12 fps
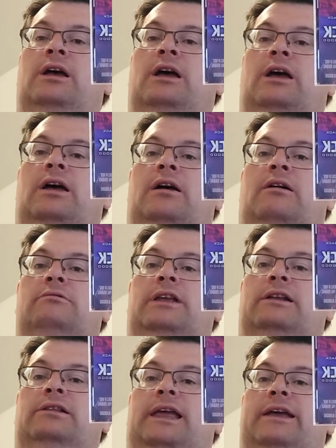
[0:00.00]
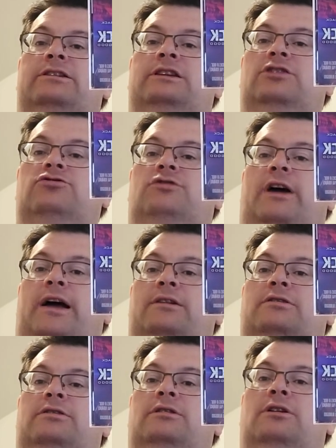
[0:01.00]
uh, like legacy
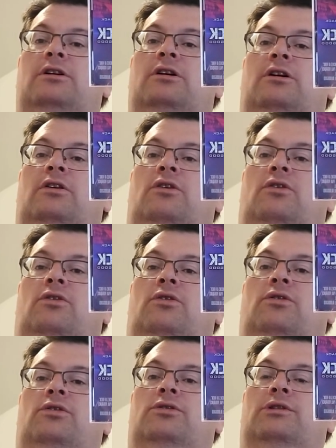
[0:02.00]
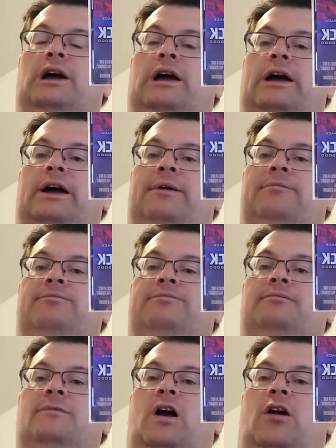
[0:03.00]
tracks or um,
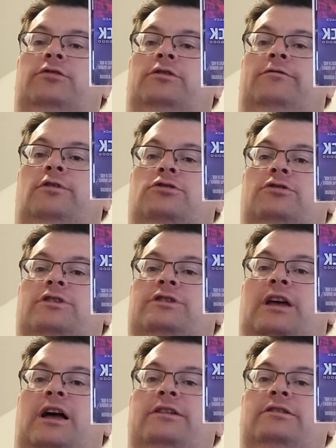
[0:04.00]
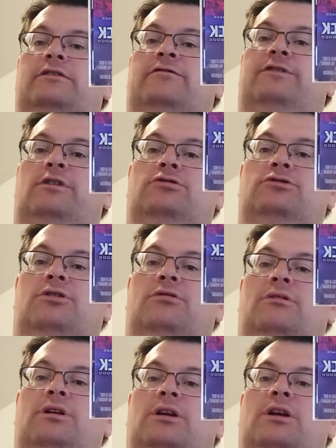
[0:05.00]
alternate versions of songs in the
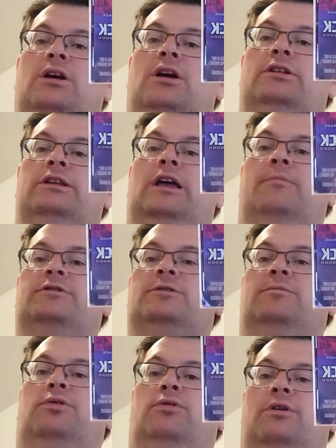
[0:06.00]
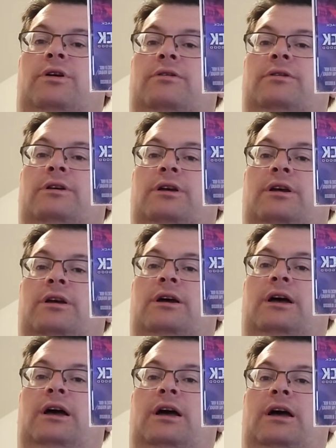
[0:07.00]
future to help support
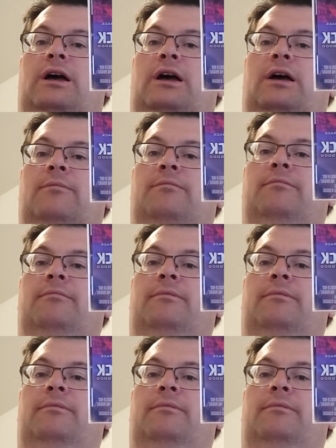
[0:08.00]
um,